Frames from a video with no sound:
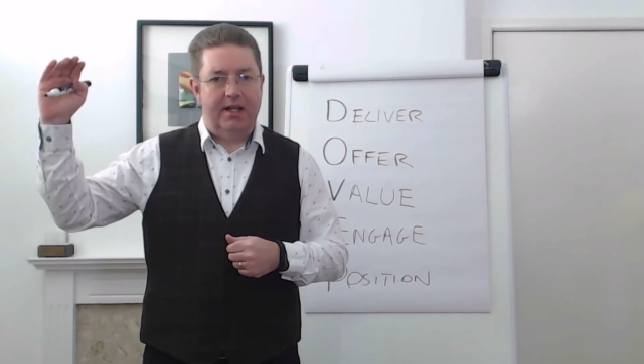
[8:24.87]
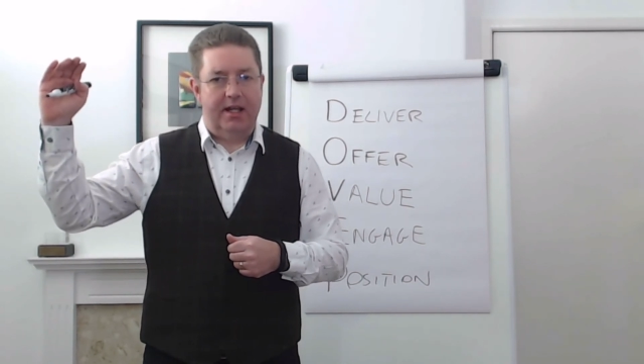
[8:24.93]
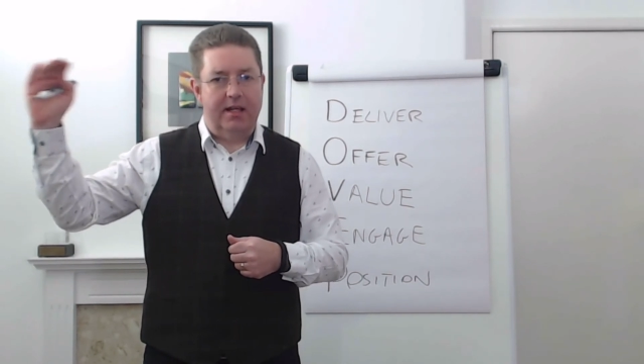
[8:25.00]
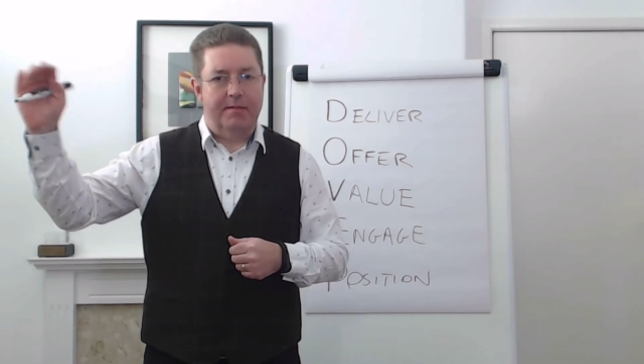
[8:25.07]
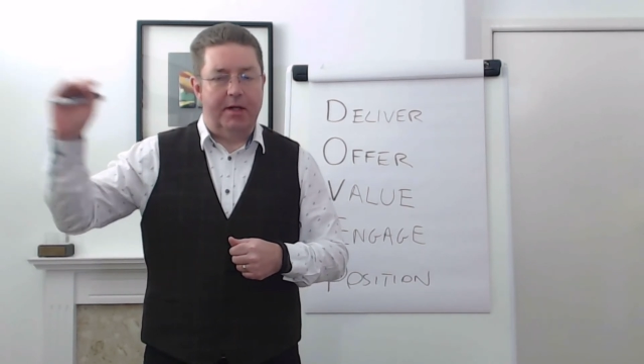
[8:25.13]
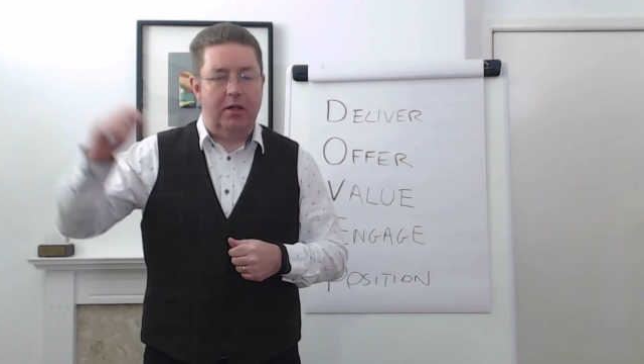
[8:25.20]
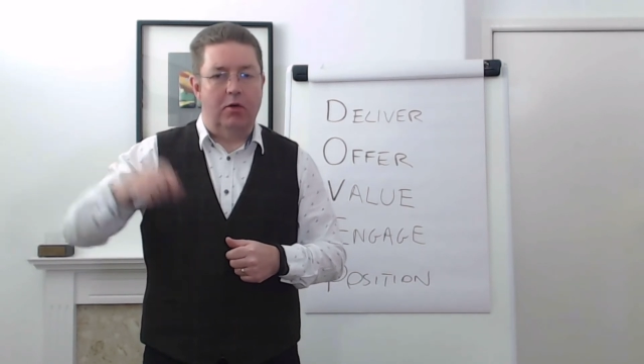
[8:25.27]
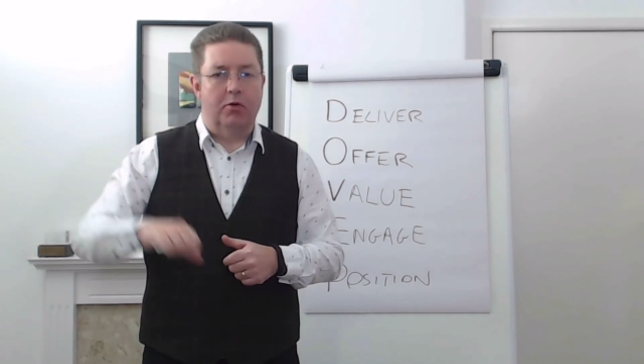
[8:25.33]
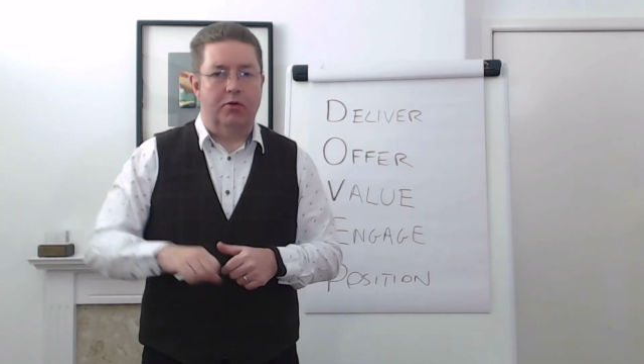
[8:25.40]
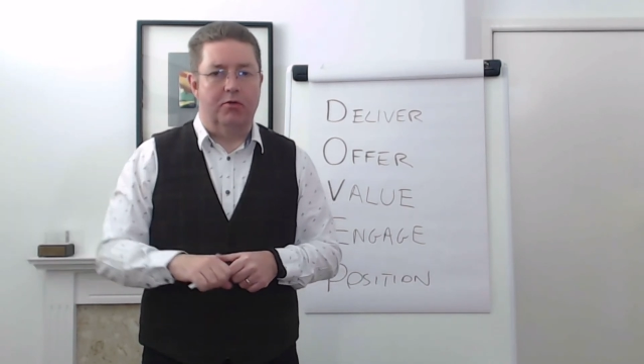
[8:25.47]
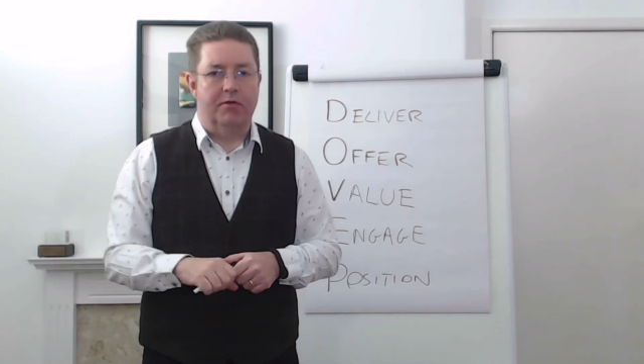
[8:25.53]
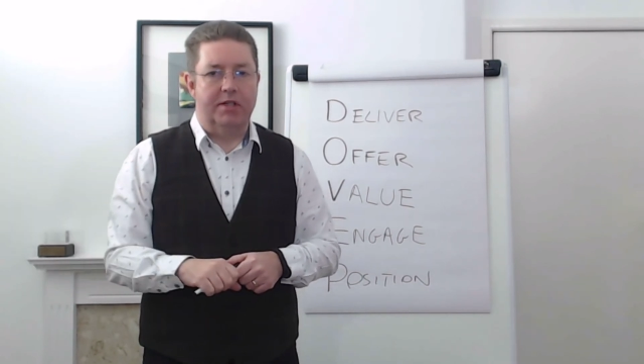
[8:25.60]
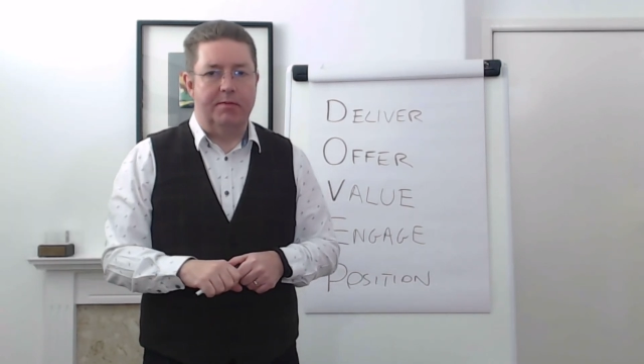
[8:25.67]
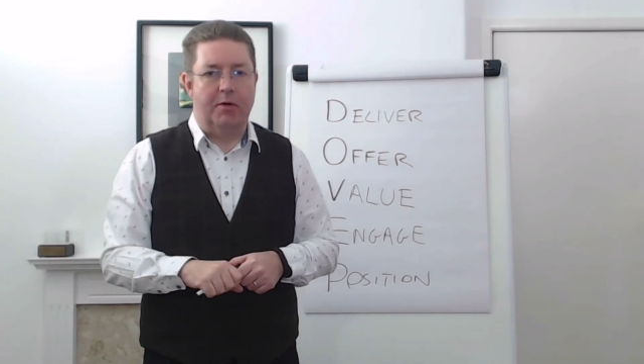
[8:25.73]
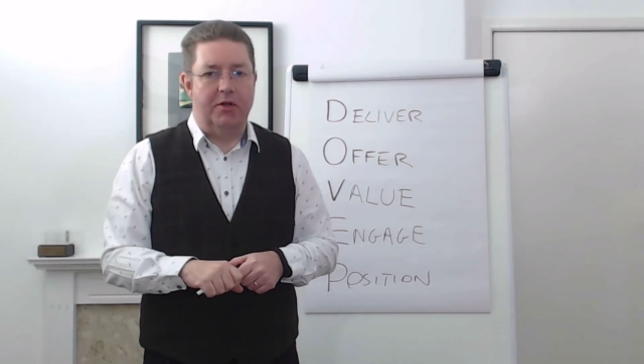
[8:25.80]
email
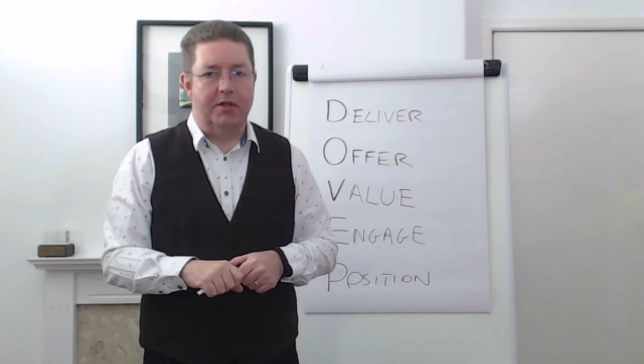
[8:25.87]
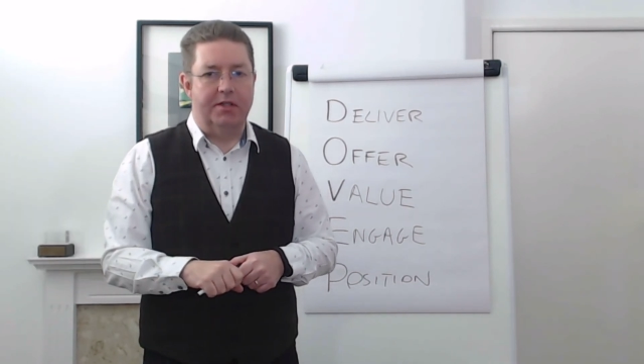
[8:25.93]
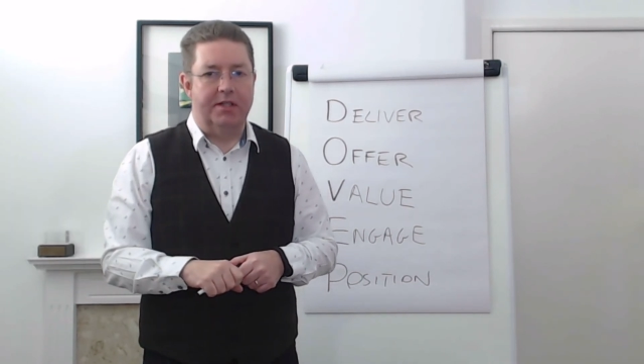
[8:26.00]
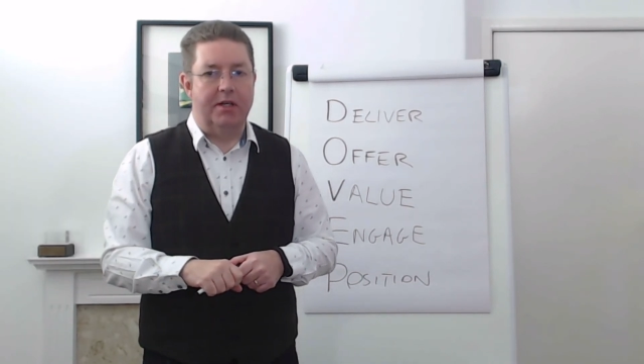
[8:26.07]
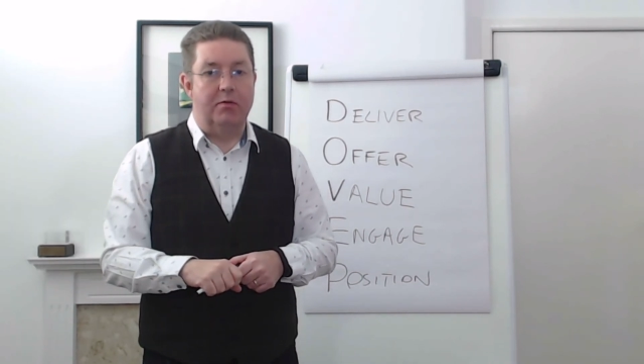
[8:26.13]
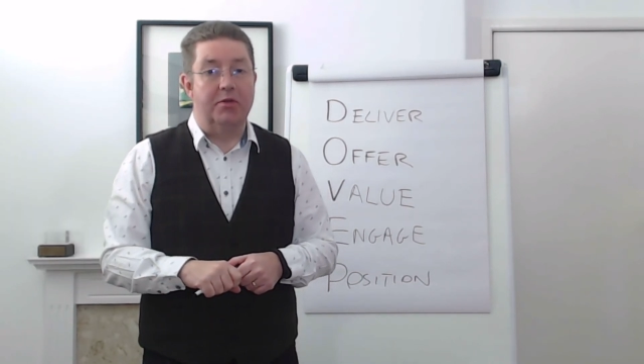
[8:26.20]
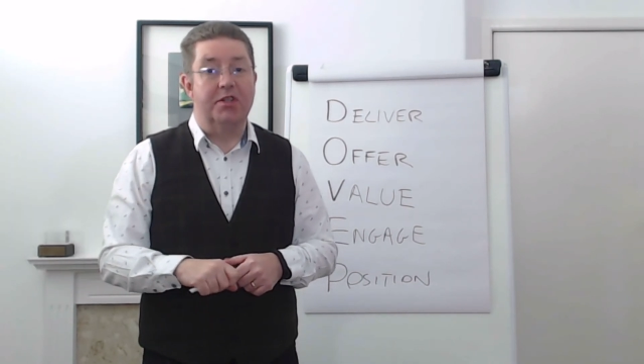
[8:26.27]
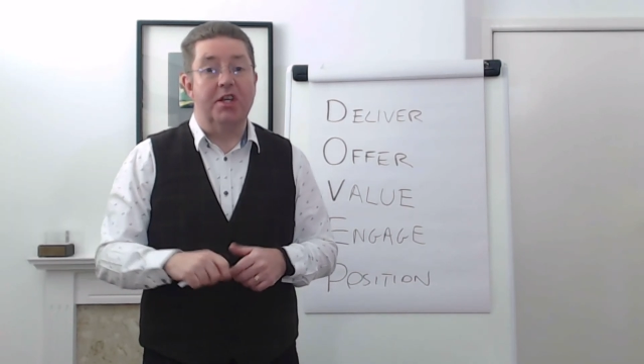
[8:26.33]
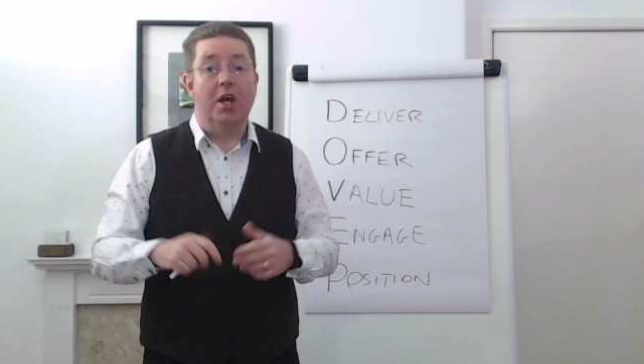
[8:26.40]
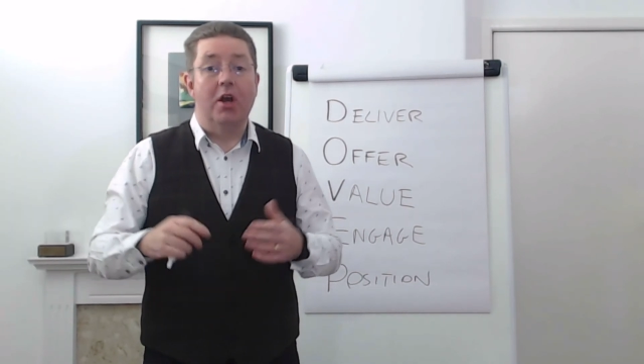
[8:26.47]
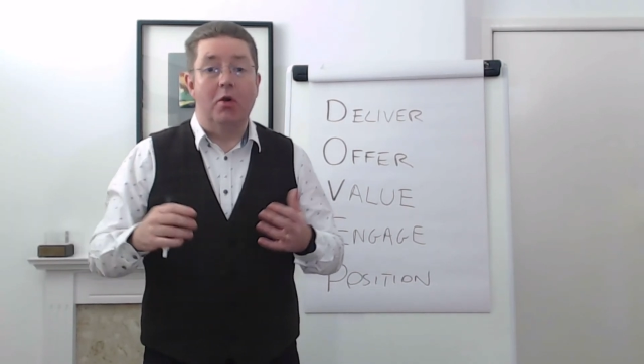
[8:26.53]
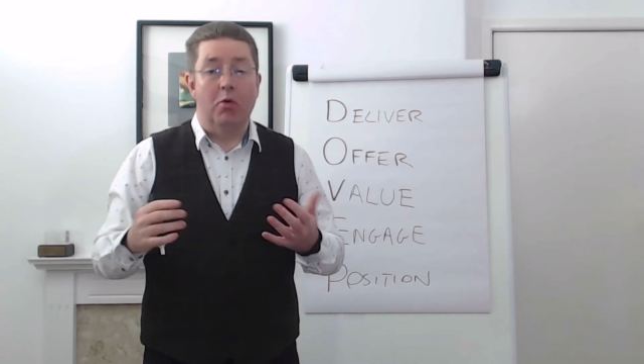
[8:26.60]
autoresponder sequence,